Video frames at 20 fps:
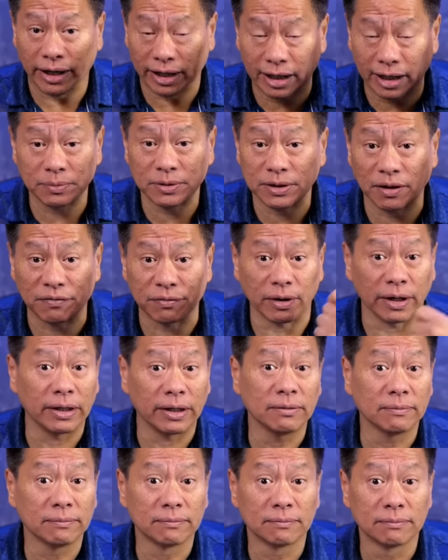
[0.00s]
and keep
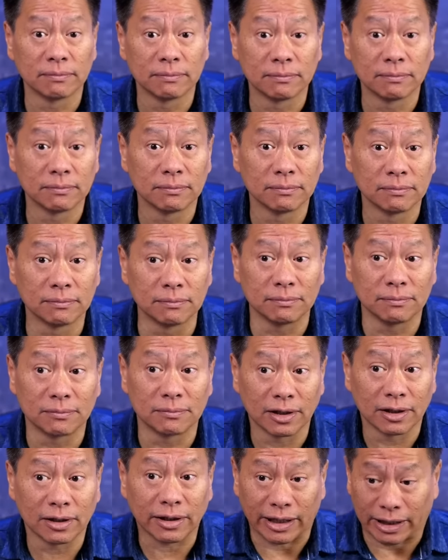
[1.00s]
suffering.
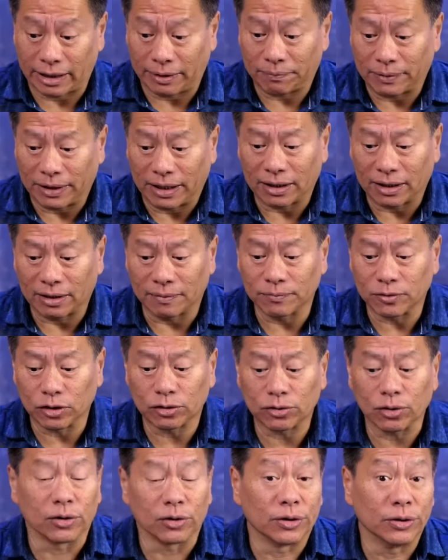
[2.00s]
Keep letting him
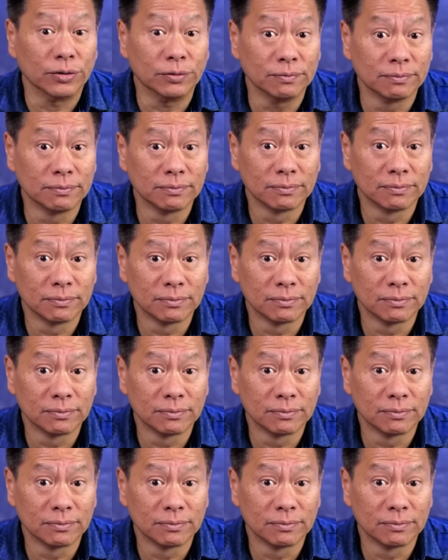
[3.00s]
control you.